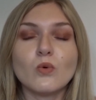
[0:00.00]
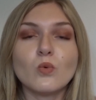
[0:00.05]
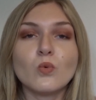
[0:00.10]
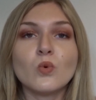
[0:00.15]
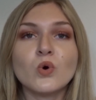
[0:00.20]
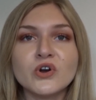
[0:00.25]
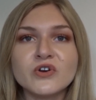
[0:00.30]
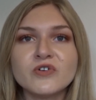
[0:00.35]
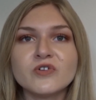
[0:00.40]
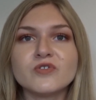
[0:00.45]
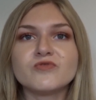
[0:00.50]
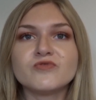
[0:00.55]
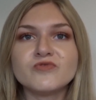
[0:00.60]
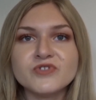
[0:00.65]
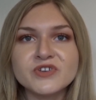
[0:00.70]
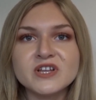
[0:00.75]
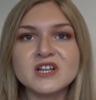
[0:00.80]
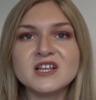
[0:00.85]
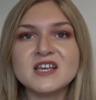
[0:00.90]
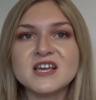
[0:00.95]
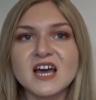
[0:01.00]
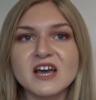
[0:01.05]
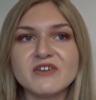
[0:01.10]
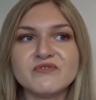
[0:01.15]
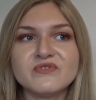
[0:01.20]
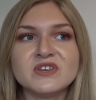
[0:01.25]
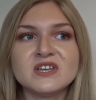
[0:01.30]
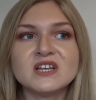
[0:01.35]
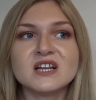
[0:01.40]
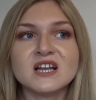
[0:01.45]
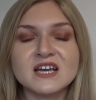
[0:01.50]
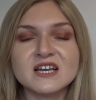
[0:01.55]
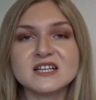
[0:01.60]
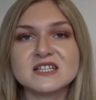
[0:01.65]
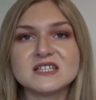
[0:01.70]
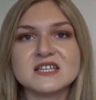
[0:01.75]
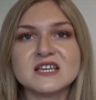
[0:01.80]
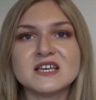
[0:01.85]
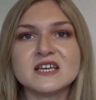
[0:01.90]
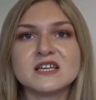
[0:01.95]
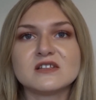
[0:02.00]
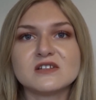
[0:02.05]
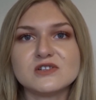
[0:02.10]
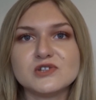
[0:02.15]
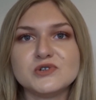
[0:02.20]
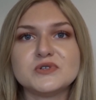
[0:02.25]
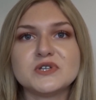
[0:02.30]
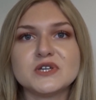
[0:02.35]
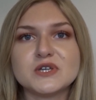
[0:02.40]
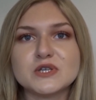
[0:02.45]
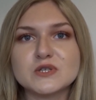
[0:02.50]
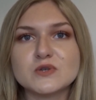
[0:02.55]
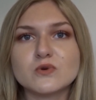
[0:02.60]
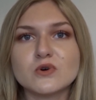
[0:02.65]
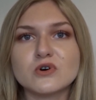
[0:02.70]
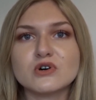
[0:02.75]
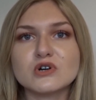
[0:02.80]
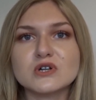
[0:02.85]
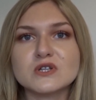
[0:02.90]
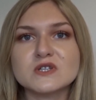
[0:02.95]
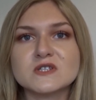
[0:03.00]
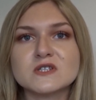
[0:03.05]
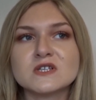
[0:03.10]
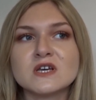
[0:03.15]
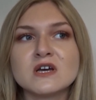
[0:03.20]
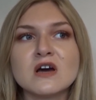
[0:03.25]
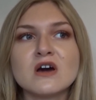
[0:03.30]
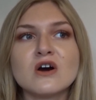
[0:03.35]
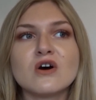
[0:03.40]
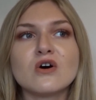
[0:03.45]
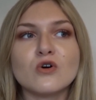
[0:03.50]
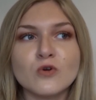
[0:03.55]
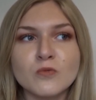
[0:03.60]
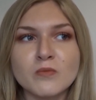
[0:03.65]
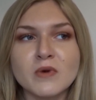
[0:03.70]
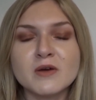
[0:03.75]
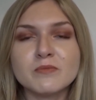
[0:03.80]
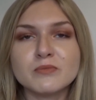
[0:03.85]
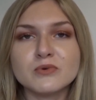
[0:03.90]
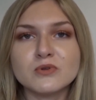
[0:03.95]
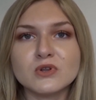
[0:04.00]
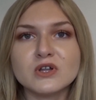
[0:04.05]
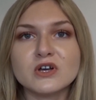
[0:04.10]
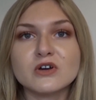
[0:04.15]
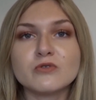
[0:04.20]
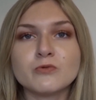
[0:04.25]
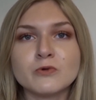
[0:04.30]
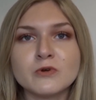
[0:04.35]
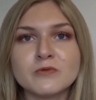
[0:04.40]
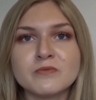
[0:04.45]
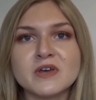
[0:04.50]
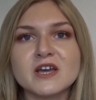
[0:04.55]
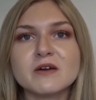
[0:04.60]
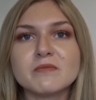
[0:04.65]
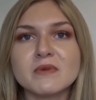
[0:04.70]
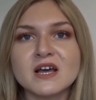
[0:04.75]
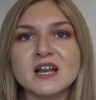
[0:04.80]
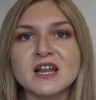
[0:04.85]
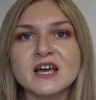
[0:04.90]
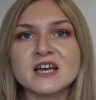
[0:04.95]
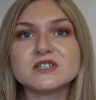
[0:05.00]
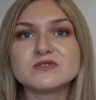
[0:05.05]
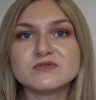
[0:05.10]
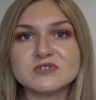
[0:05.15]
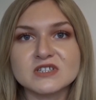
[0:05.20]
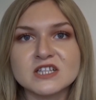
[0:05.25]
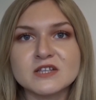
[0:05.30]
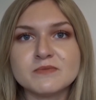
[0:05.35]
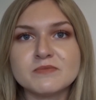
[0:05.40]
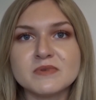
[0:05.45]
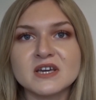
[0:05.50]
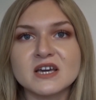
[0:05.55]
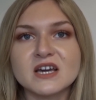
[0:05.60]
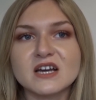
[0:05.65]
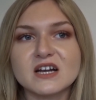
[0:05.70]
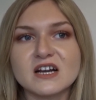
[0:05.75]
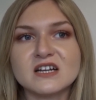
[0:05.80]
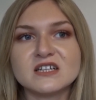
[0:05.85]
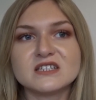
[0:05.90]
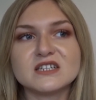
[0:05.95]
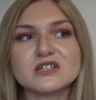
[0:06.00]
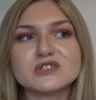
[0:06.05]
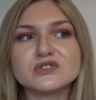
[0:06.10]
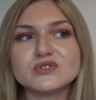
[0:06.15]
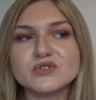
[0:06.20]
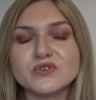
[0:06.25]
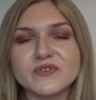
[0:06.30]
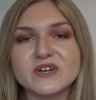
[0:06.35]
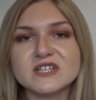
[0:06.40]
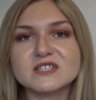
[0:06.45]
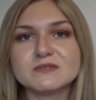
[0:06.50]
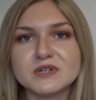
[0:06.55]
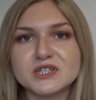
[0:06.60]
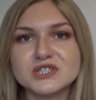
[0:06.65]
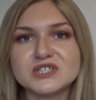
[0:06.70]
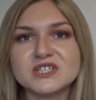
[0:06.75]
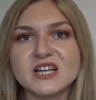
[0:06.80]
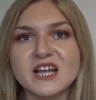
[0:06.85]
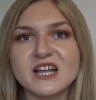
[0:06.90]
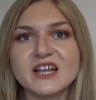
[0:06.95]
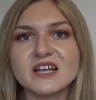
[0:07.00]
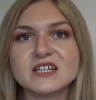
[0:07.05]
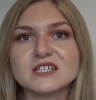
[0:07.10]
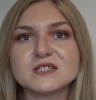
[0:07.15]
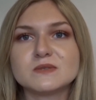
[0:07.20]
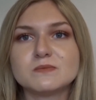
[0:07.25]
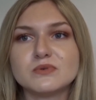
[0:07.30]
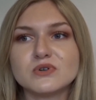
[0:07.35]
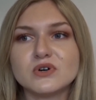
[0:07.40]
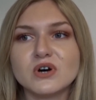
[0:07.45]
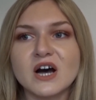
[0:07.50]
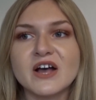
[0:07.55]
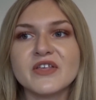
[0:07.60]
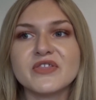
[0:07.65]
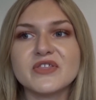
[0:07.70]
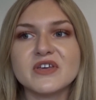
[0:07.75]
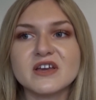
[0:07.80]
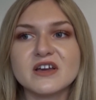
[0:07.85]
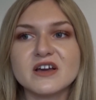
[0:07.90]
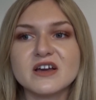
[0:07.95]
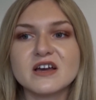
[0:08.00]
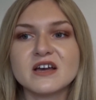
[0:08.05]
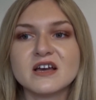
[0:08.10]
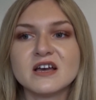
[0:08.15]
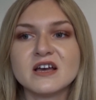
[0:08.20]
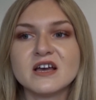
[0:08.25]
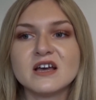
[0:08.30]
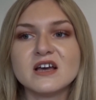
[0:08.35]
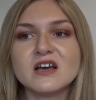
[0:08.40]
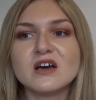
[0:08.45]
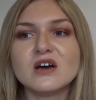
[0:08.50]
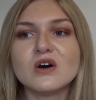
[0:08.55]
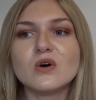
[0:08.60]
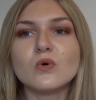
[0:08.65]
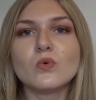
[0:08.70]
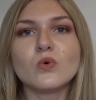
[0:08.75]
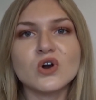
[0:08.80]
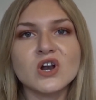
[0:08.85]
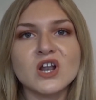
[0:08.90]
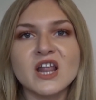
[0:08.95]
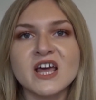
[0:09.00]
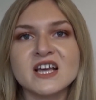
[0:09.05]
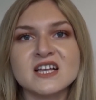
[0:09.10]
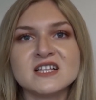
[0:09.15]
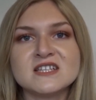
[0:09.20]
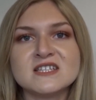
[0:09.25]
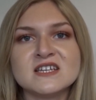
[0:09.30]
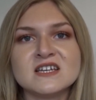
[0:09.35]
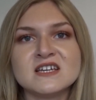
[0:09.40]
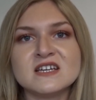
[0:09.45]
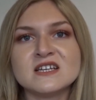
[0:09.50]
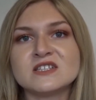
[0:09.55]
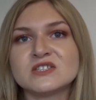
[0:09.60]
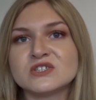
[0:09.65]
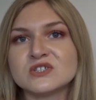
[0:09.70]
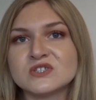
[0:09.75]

One really heavy leg day, including squats, on my bulk will make my legs really big. And I don't know if that's my genetics, but I think one leg day is